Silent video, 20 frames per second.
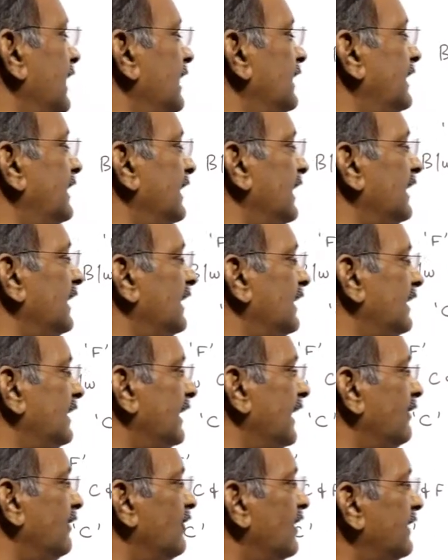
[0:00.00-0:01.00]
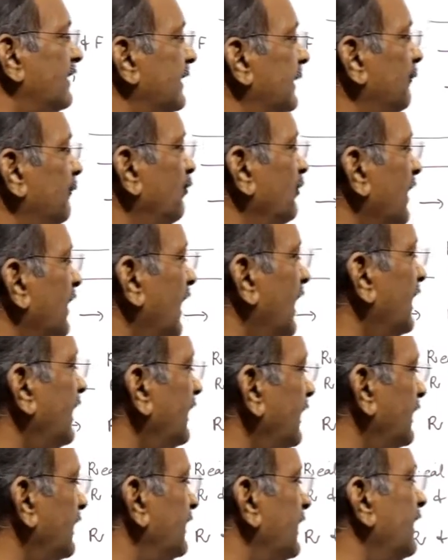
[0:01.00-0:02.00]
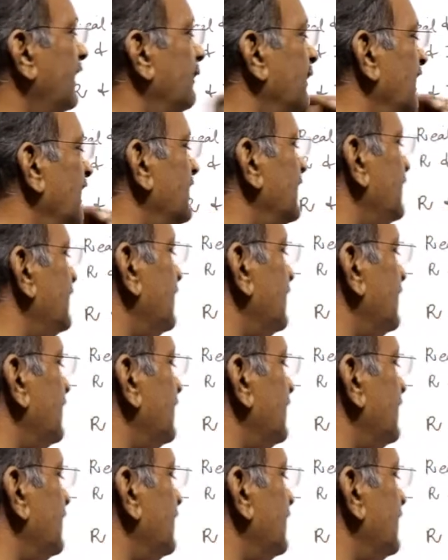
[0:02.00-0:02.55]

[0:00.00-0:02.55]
and real and inverted, and the image